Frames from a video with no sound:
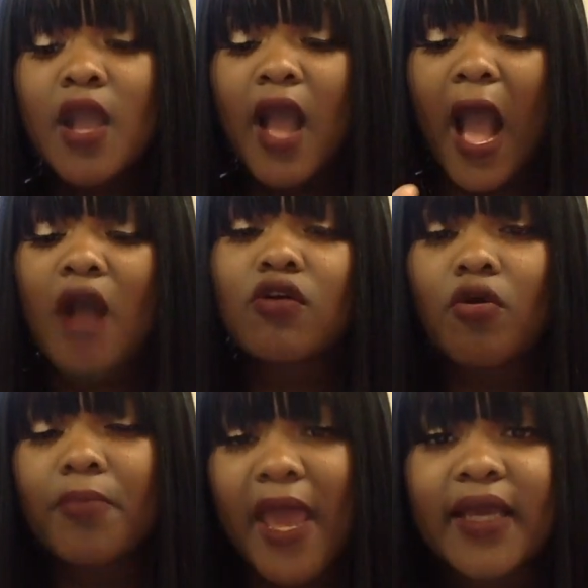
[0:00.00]
I'll
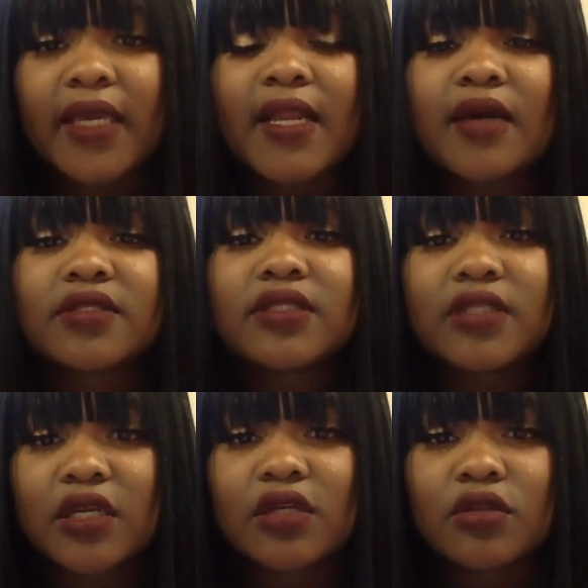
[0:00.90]
go back and I'll
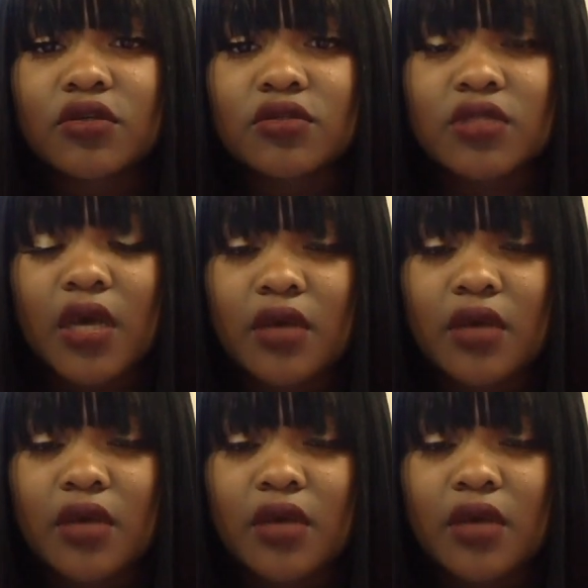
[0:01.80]
study those